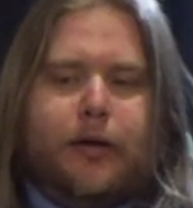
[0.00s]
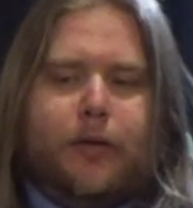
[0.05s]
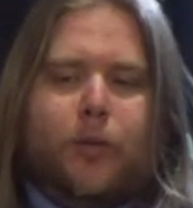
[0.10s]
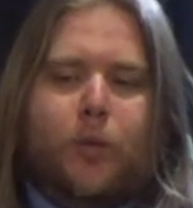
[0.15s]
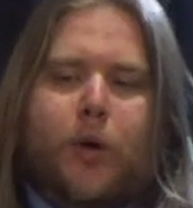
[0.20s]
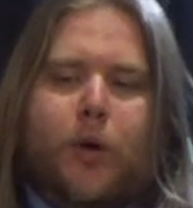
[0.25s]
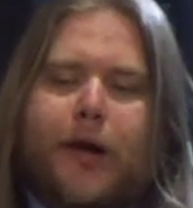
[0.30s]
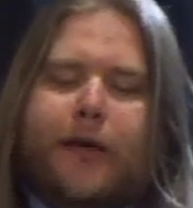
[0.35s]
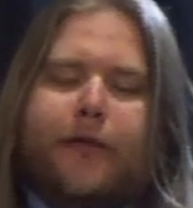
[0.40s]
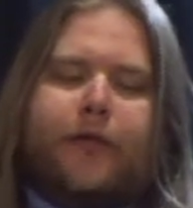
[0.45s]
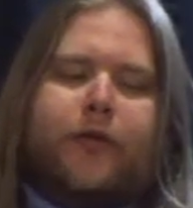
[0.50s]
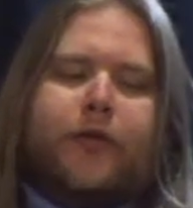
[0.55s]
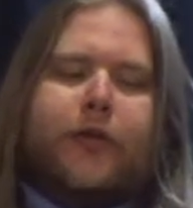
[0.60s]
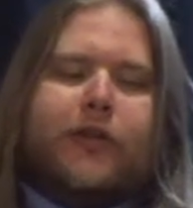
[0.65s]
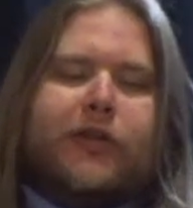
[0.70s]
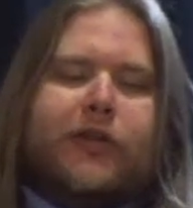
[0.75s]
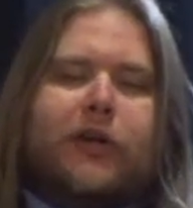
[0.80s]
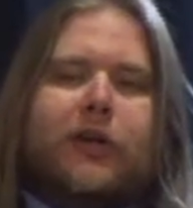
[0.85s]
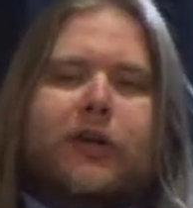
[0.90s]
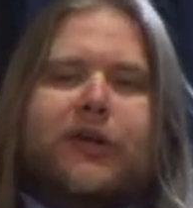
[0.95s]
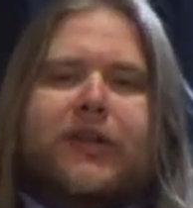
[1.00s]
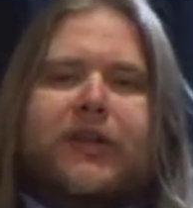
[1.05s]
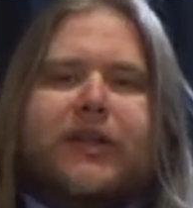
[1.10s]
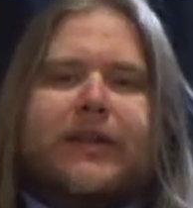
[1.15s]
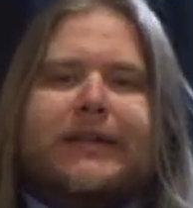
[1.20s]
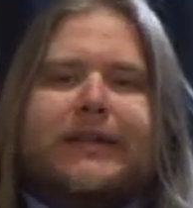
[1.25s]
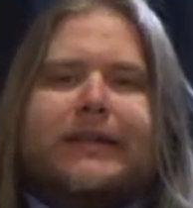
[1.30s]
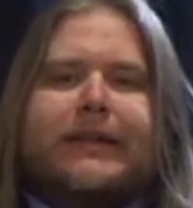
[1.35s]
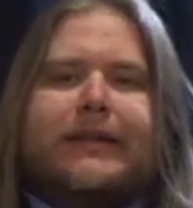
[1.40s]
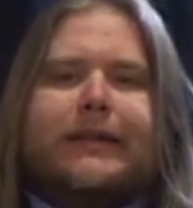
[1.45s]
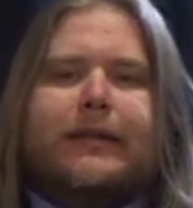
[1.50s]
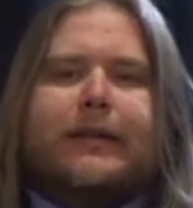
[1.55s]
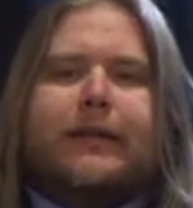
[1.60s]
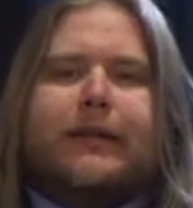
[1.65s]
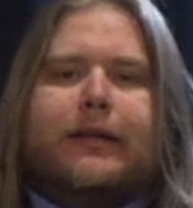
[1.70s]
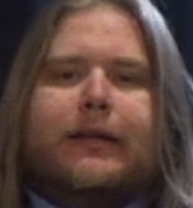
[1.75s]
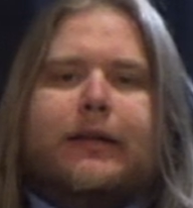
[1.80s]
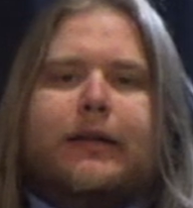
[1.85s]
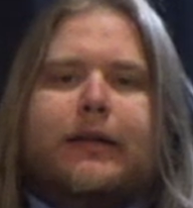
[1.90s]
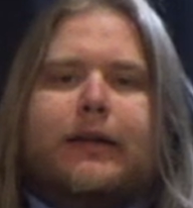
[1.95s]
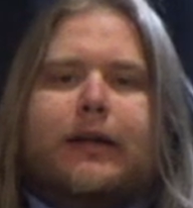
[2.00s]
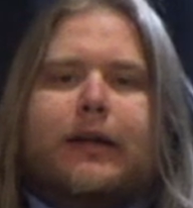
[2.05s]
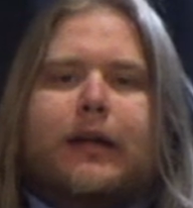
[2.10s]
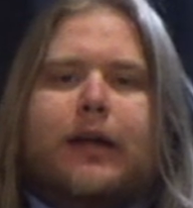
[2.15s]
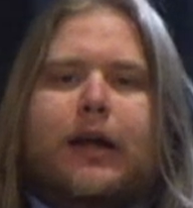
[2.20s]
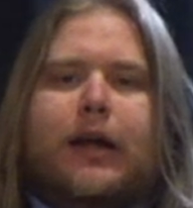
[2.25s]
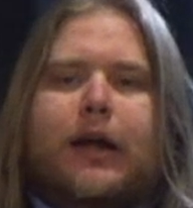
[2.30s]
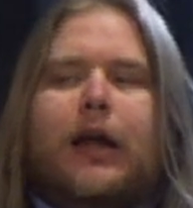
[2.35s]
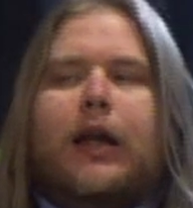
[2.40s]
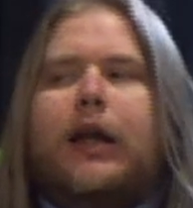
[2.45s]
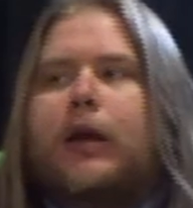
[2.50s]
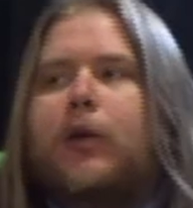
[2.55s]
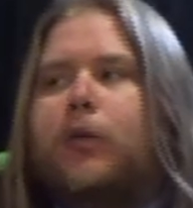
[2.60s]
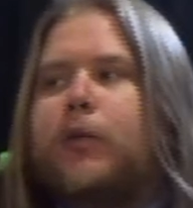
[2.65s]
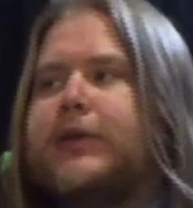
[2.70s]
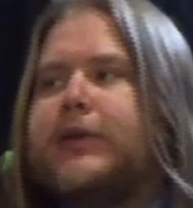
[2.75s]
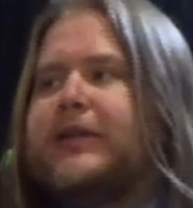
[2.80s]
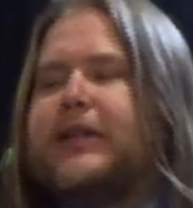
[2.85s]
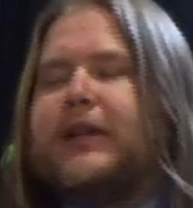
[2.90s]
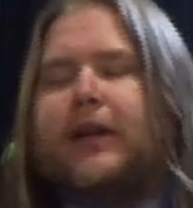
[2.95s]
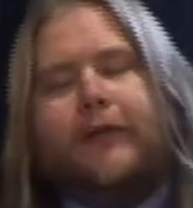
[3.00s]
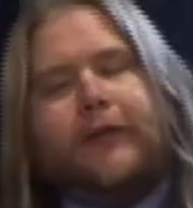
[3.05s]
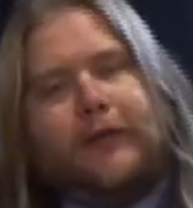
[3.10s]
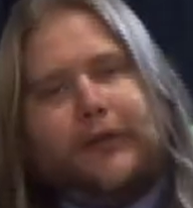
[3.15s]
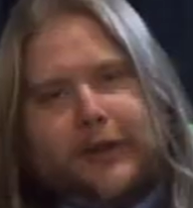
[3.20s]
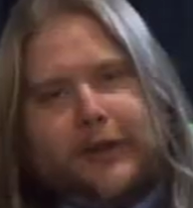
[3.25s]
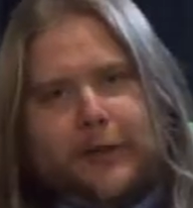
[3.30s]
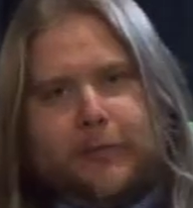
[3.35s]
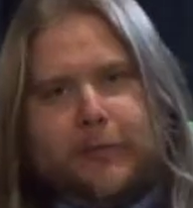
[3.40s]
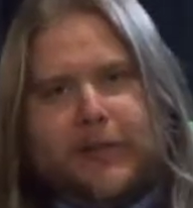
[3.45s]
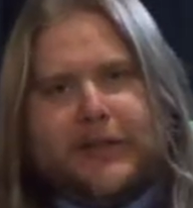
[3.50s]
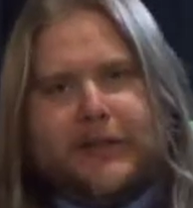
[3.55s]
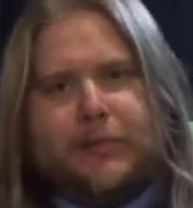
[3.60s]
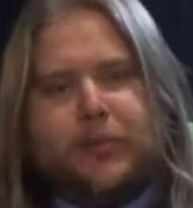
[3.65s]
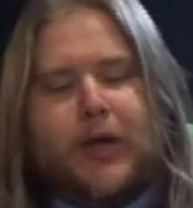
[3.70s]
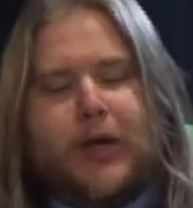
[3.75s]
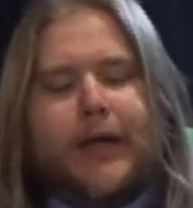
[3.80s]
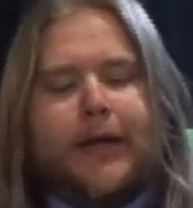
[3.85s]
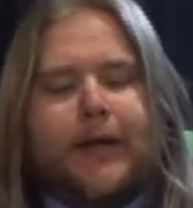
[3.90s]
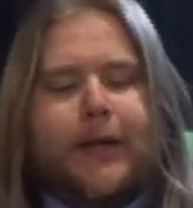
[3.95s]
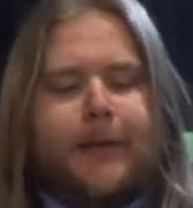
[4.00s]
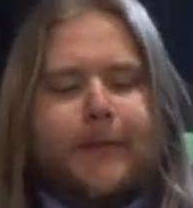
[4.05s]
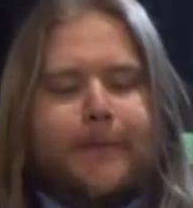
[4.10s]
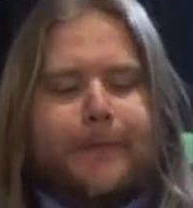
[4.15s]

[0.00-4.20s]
When I first heard this, it was definitely a mixed bag.